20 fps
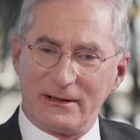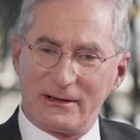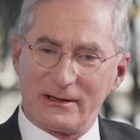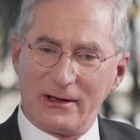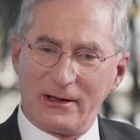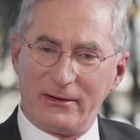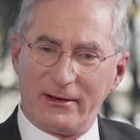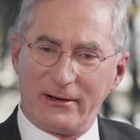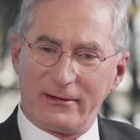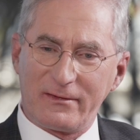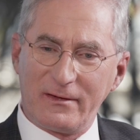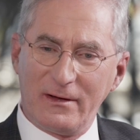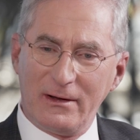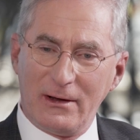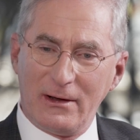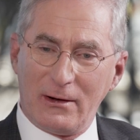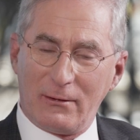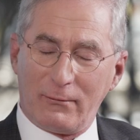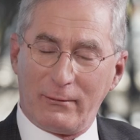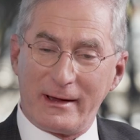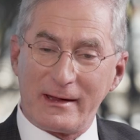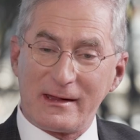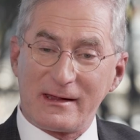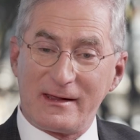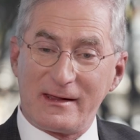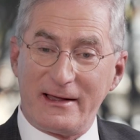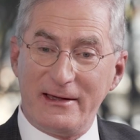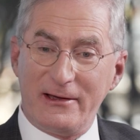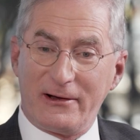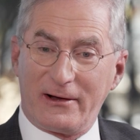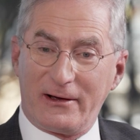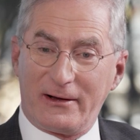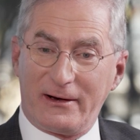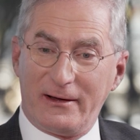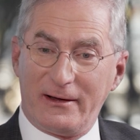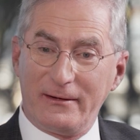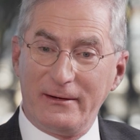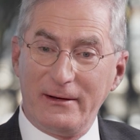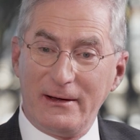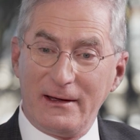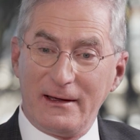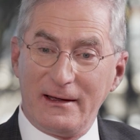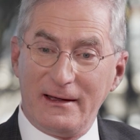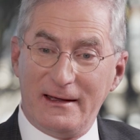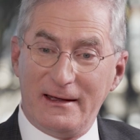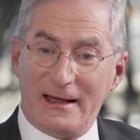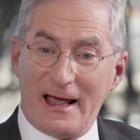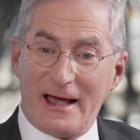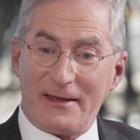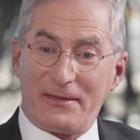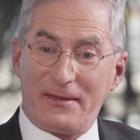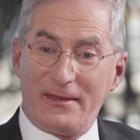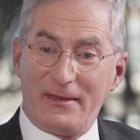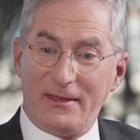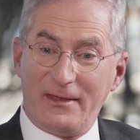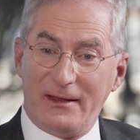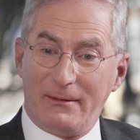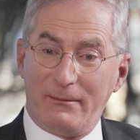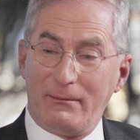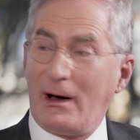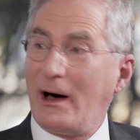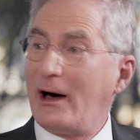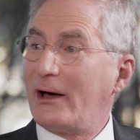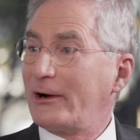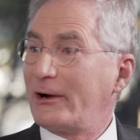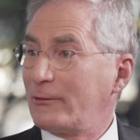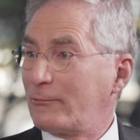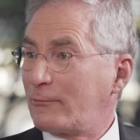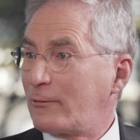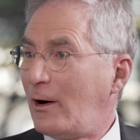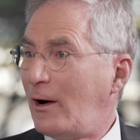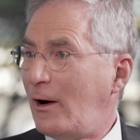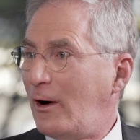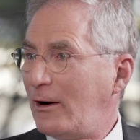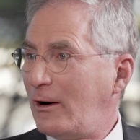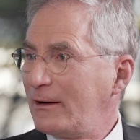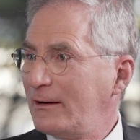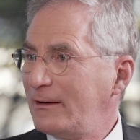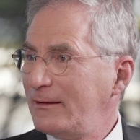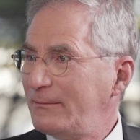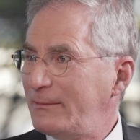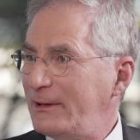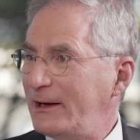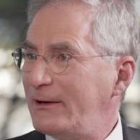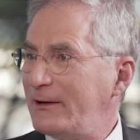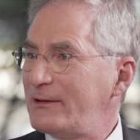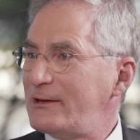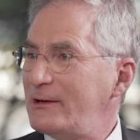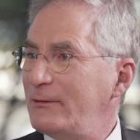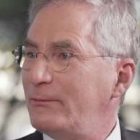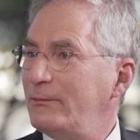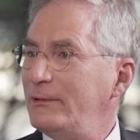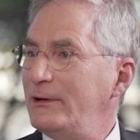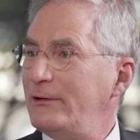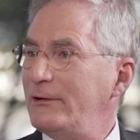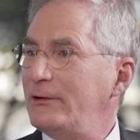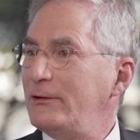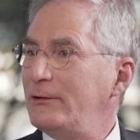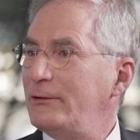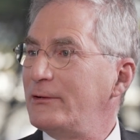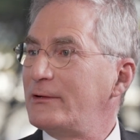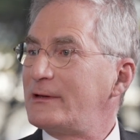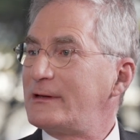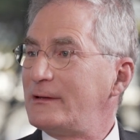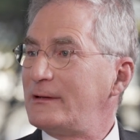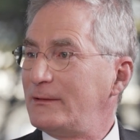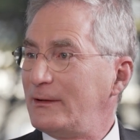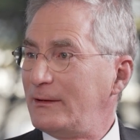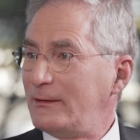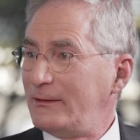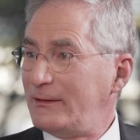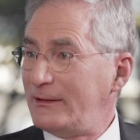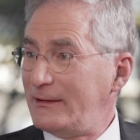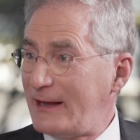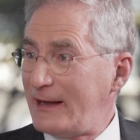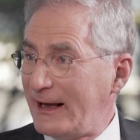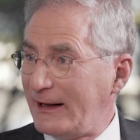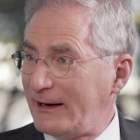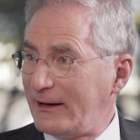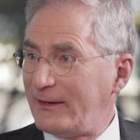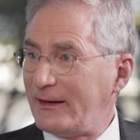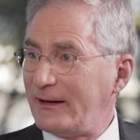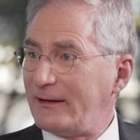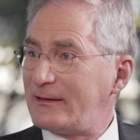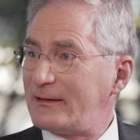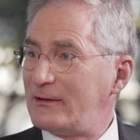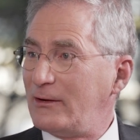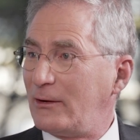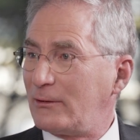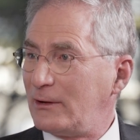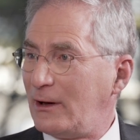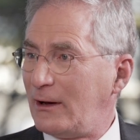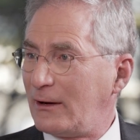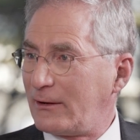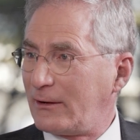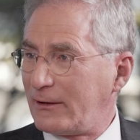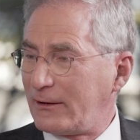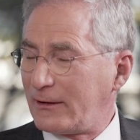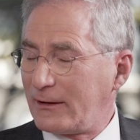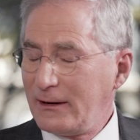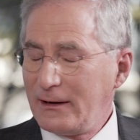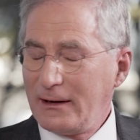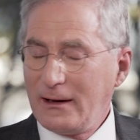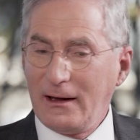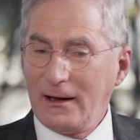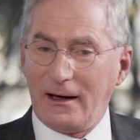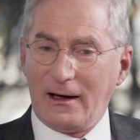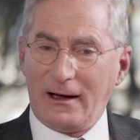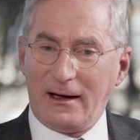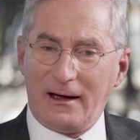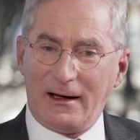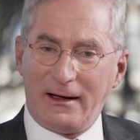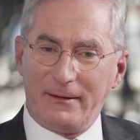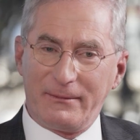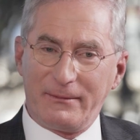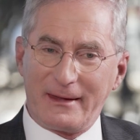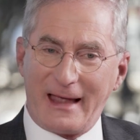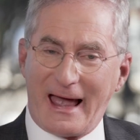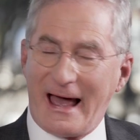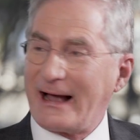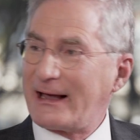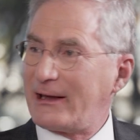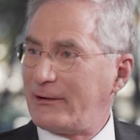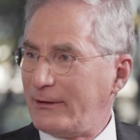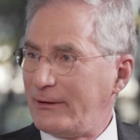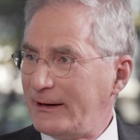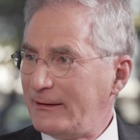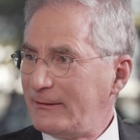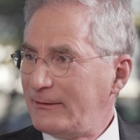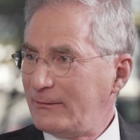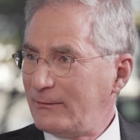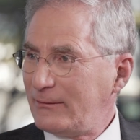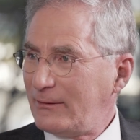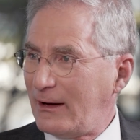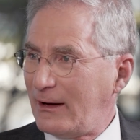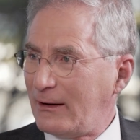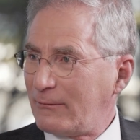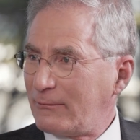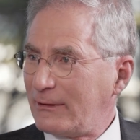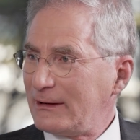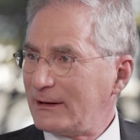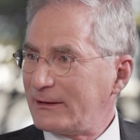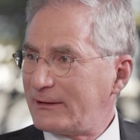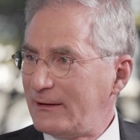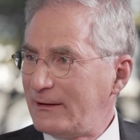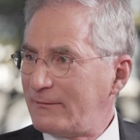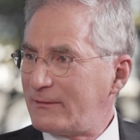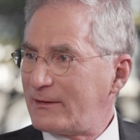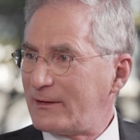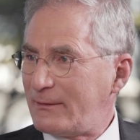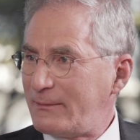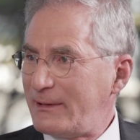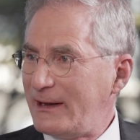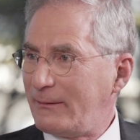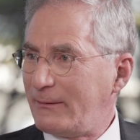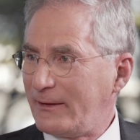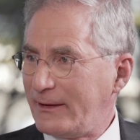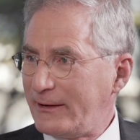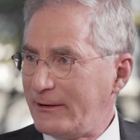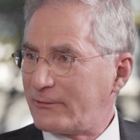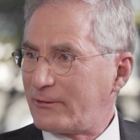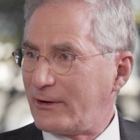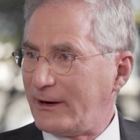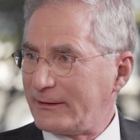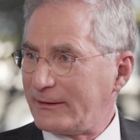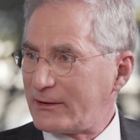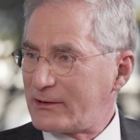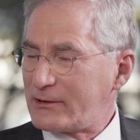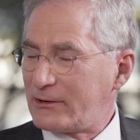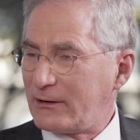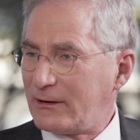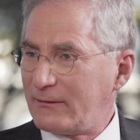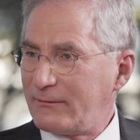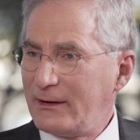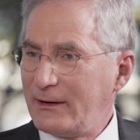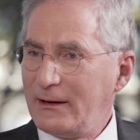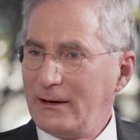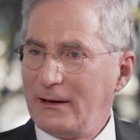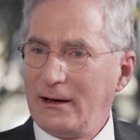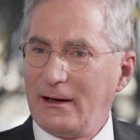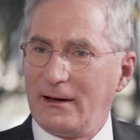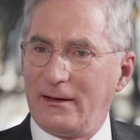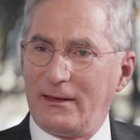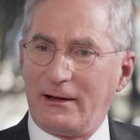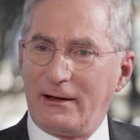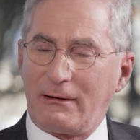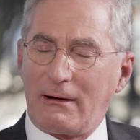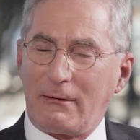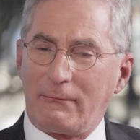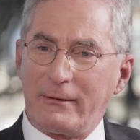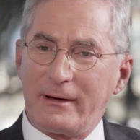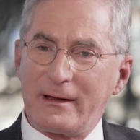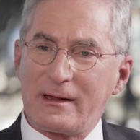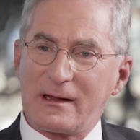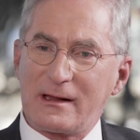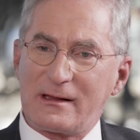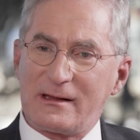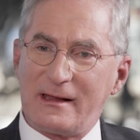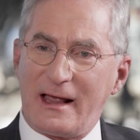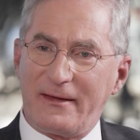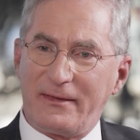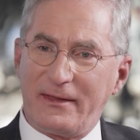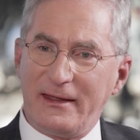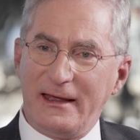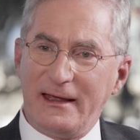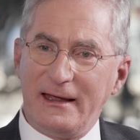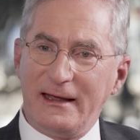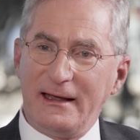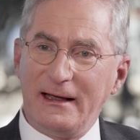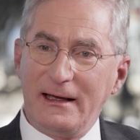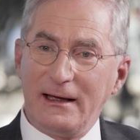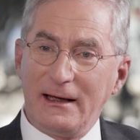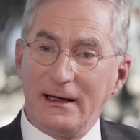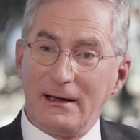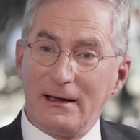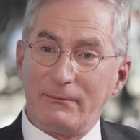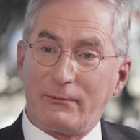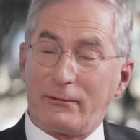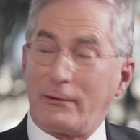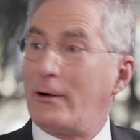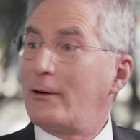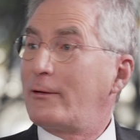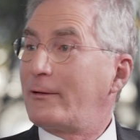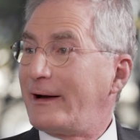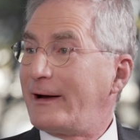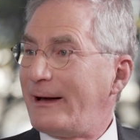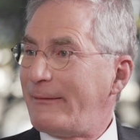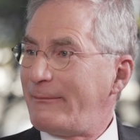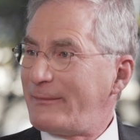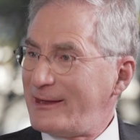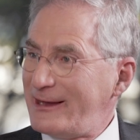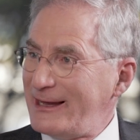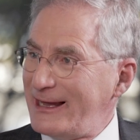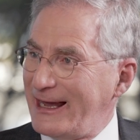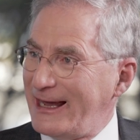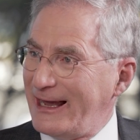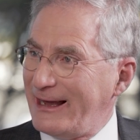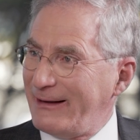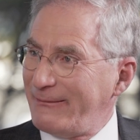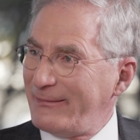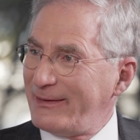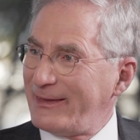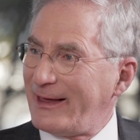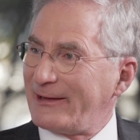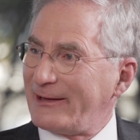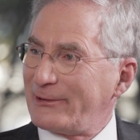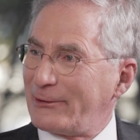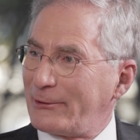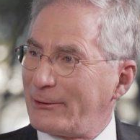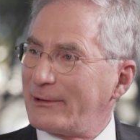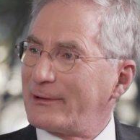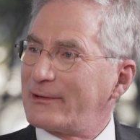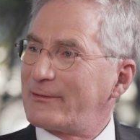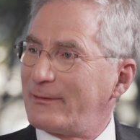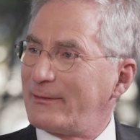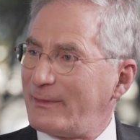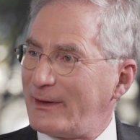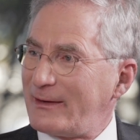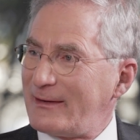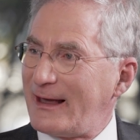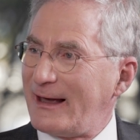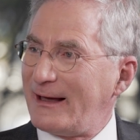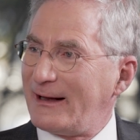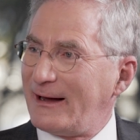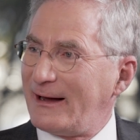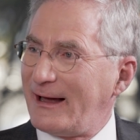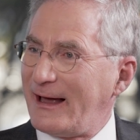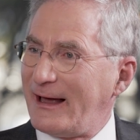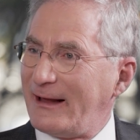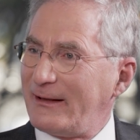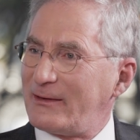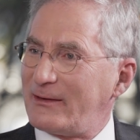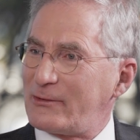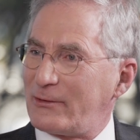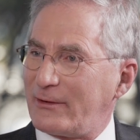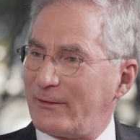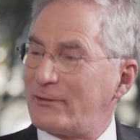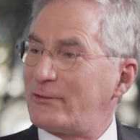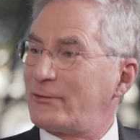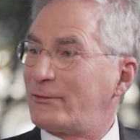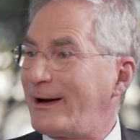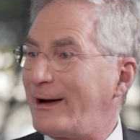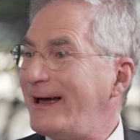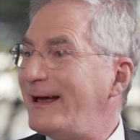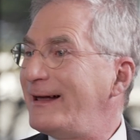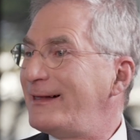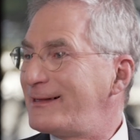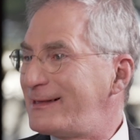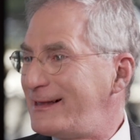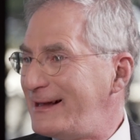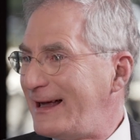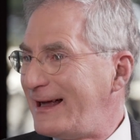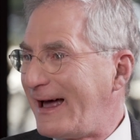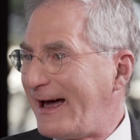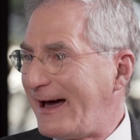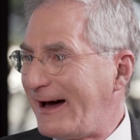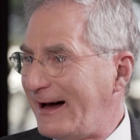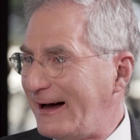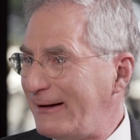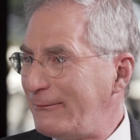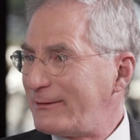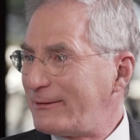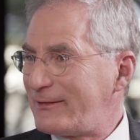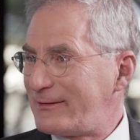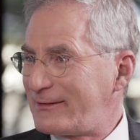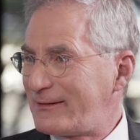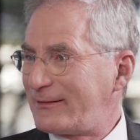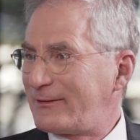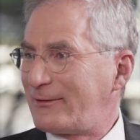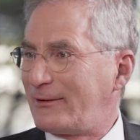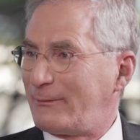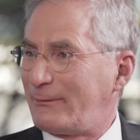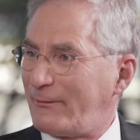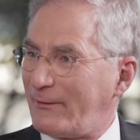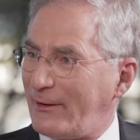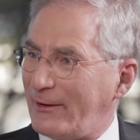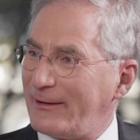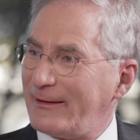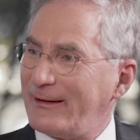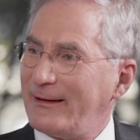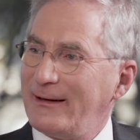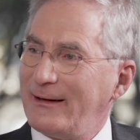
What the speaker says: So there's risks that you're going to get the model wrong because you use data that's no longer accurate relative to the people that you're trying to serve. There are risks that the program team that learns from the data and sort of trains the AI, which is a term of art,